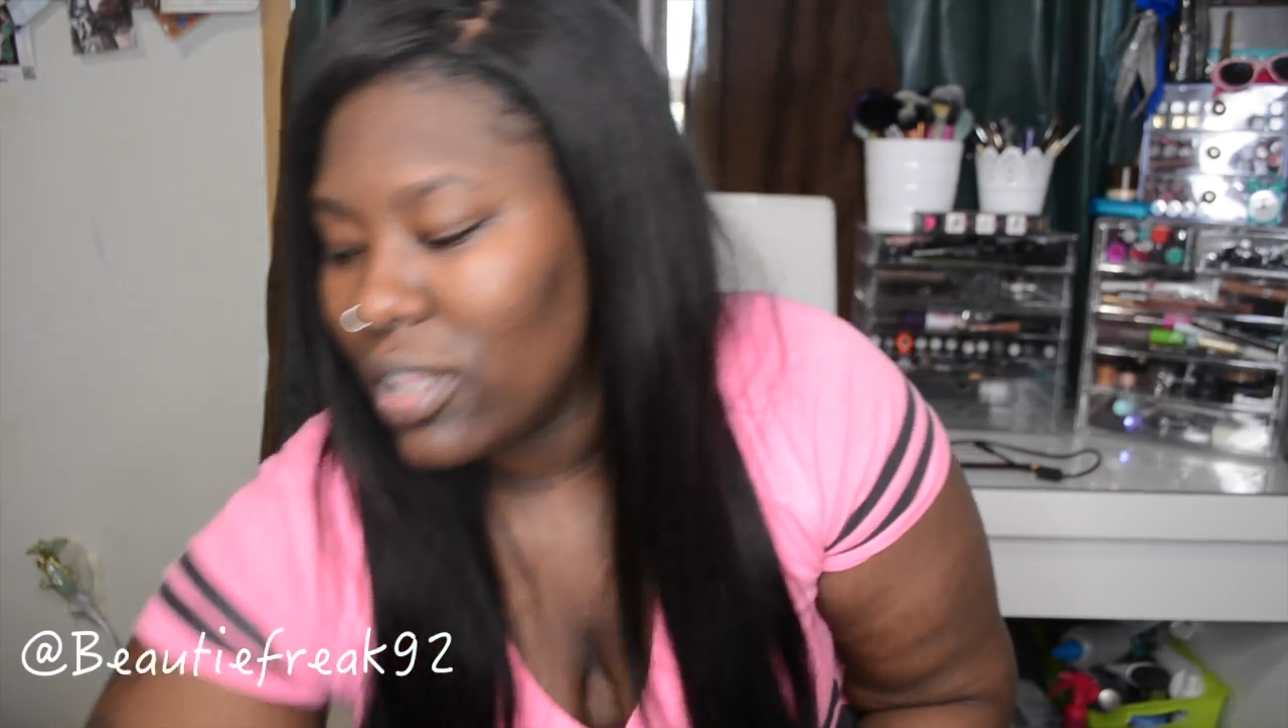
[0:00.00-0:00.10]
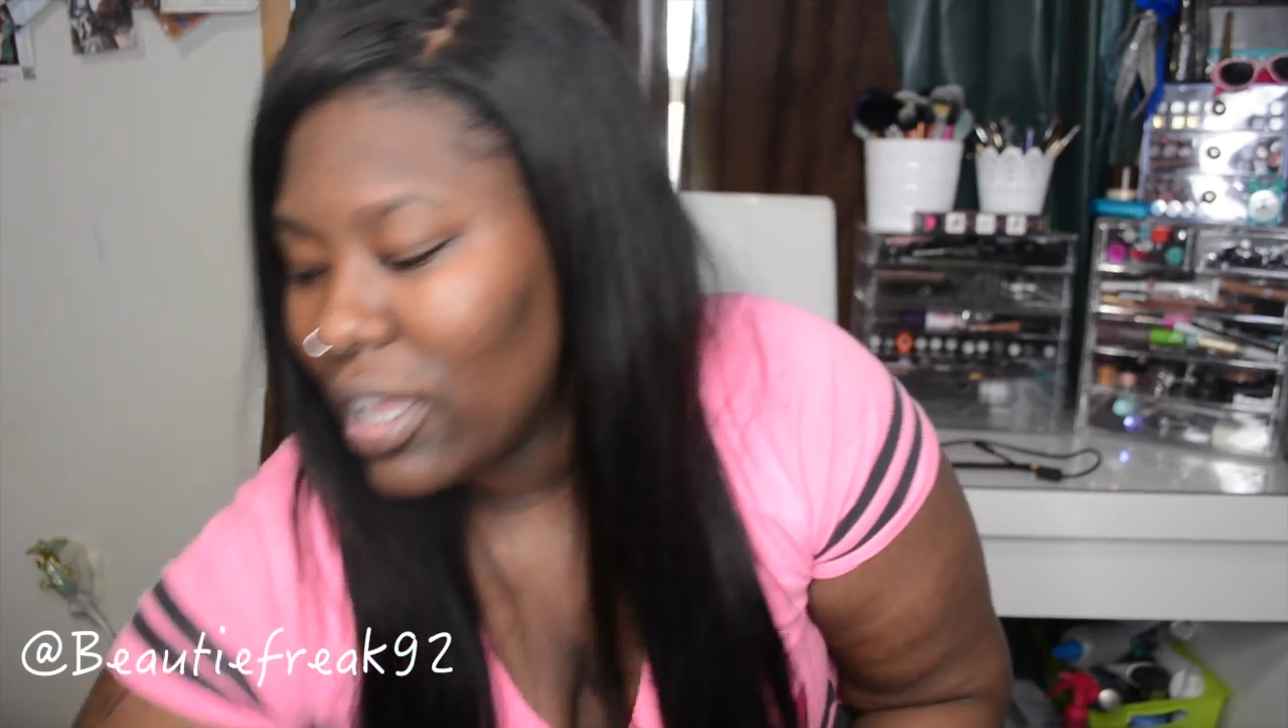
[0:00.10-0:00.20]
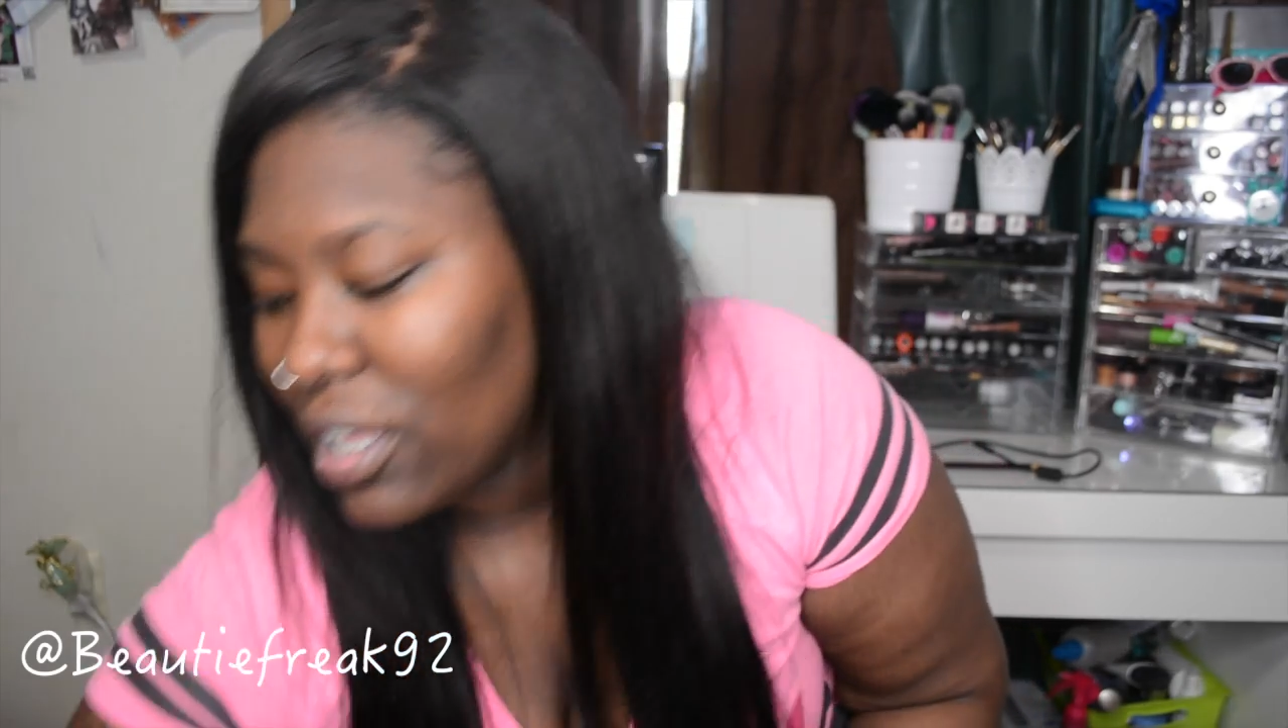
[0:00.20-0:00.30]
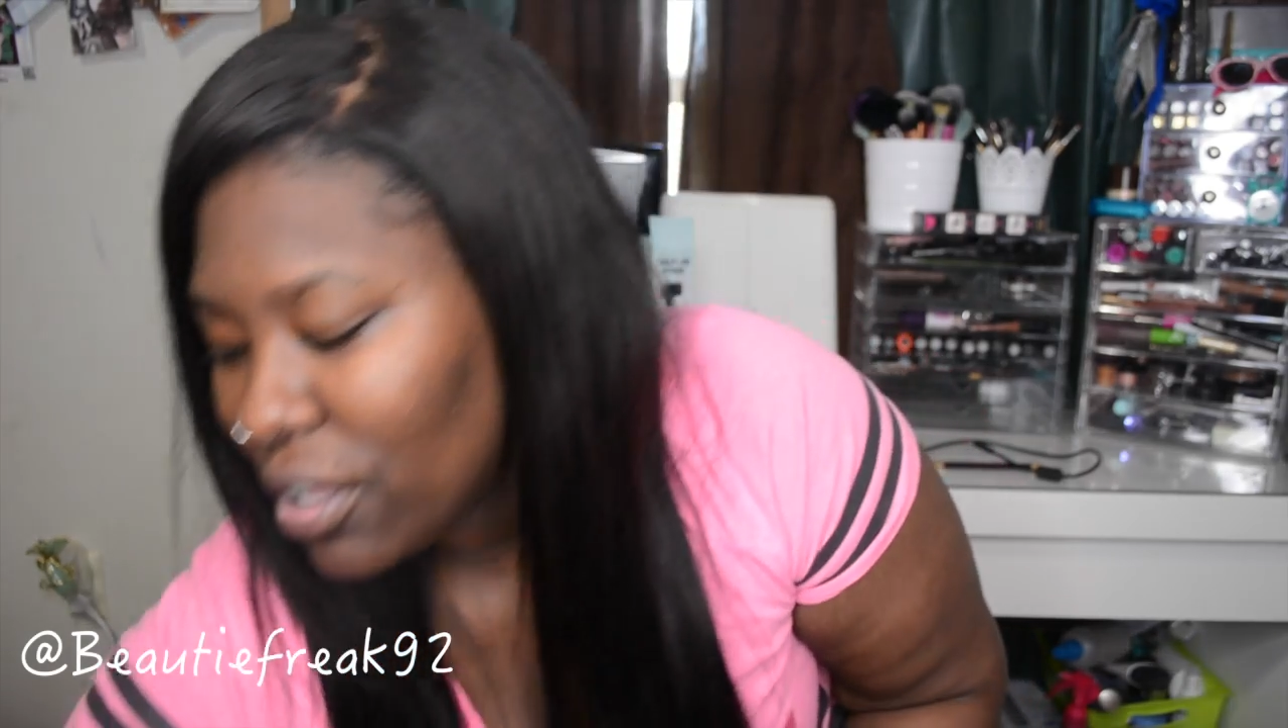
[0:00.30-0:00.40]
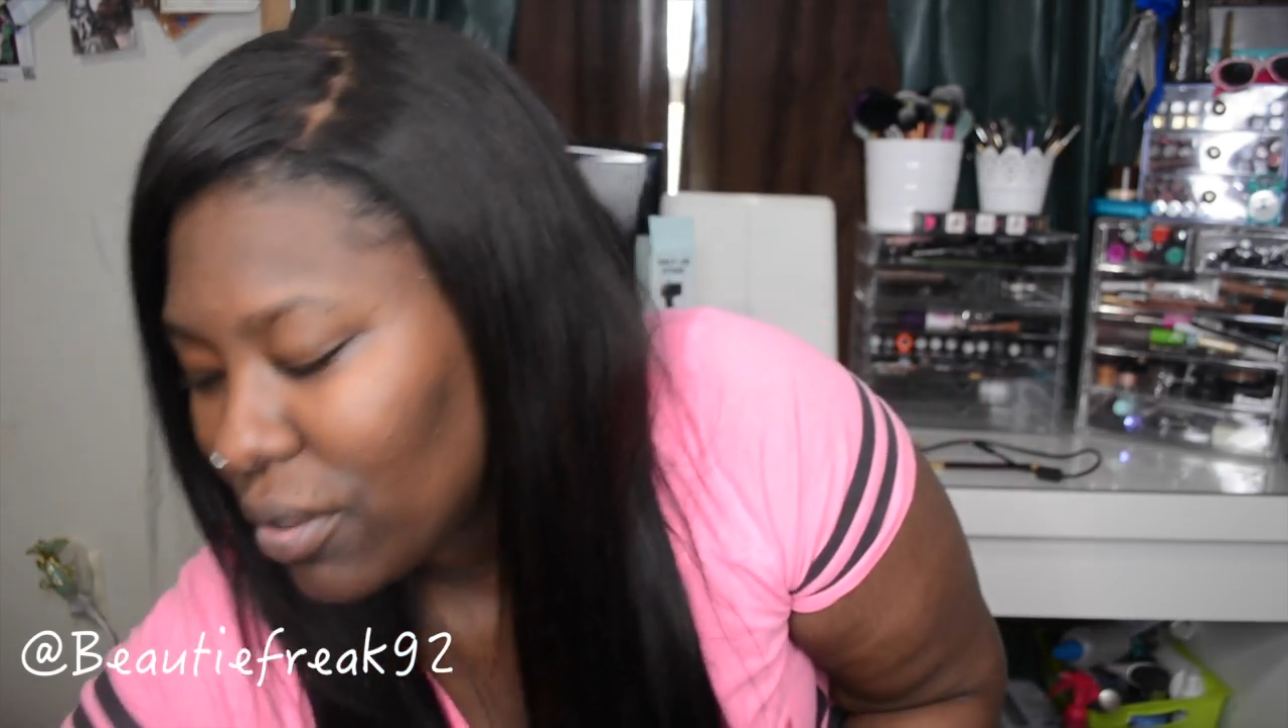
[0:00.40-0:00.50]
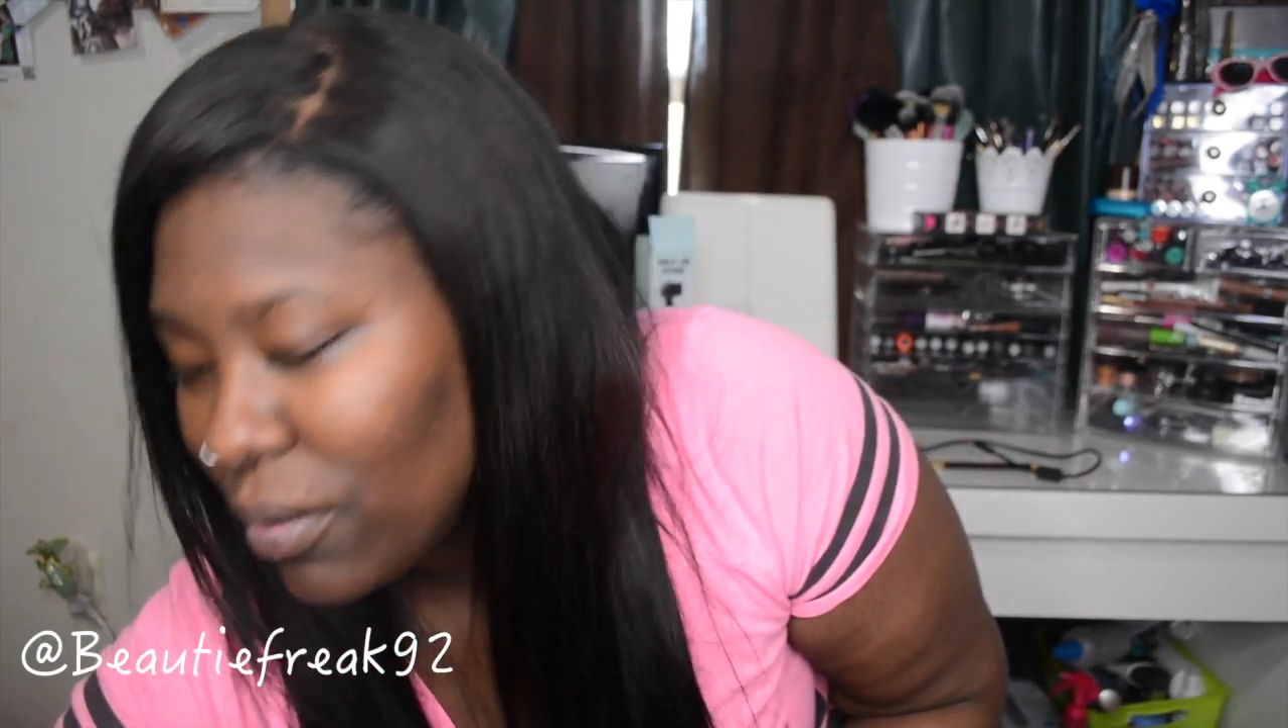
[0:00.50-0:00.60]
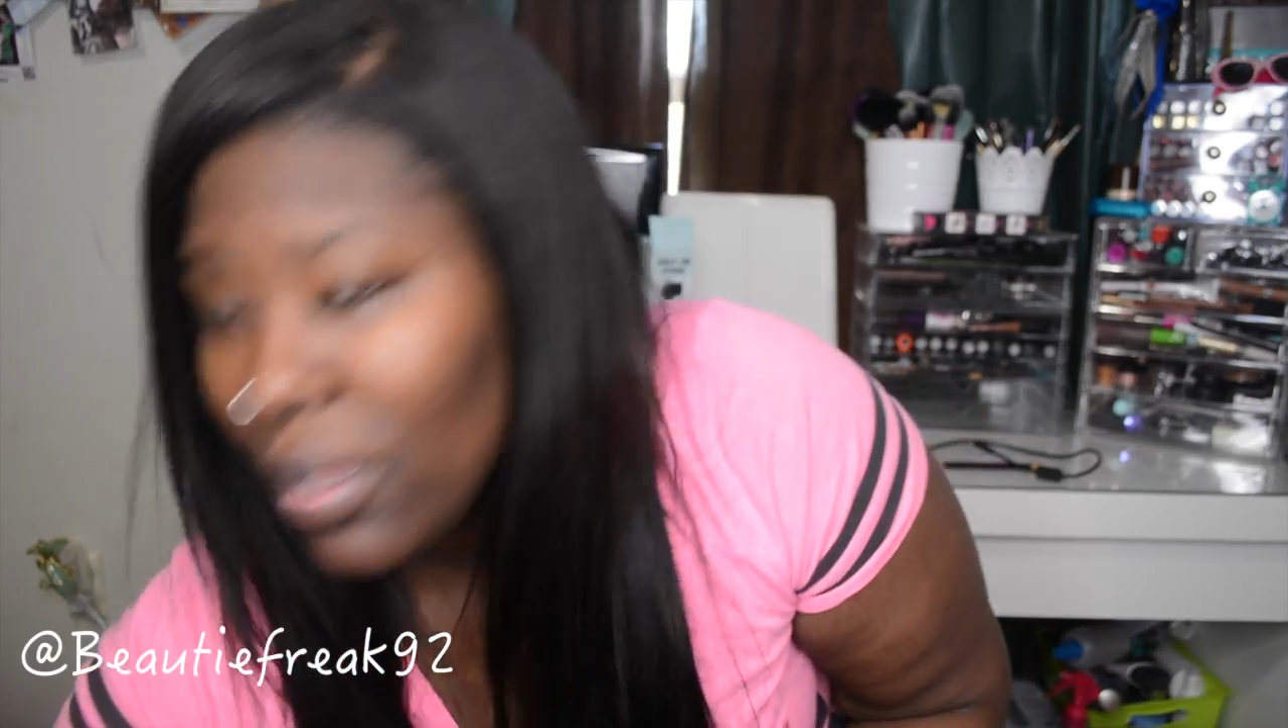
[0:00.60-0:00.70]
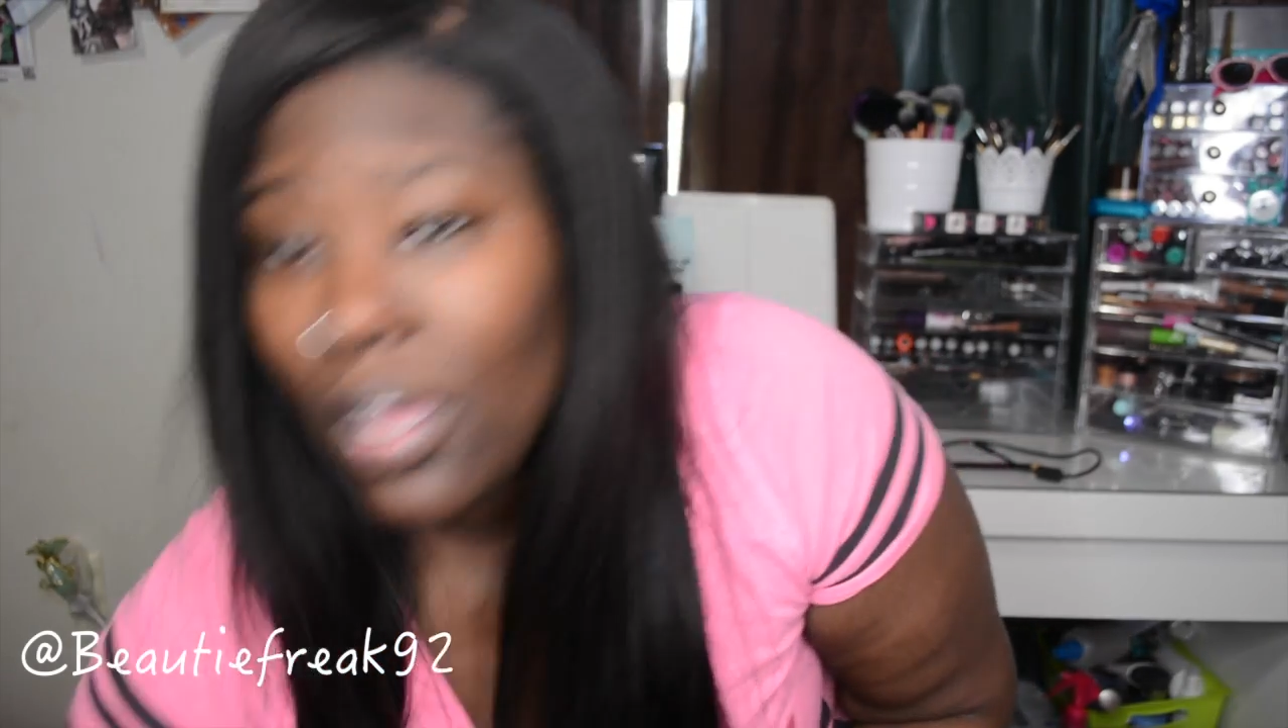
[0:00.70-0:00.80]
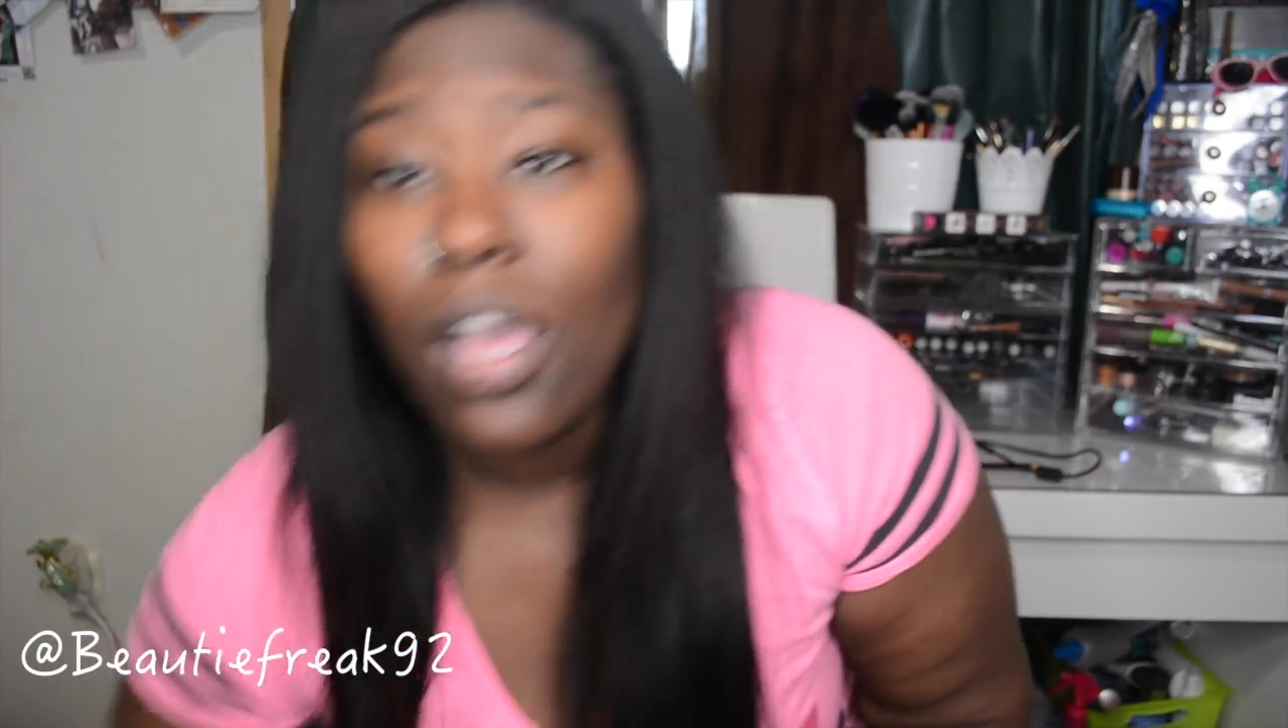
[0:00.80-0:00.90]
Thank you.